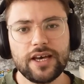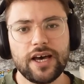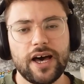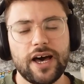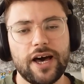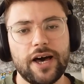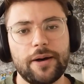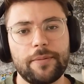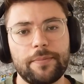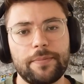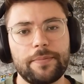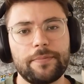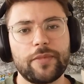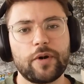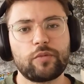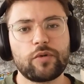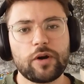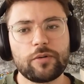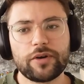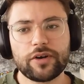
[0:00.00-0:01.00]
Um, but
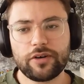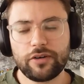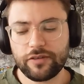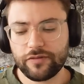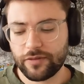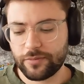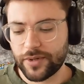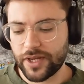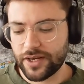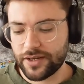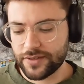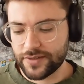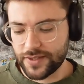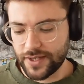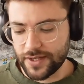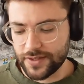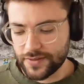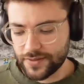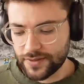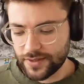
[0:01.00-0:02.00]
where we're going from here is
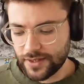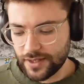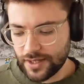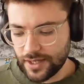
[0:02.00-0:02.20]
this.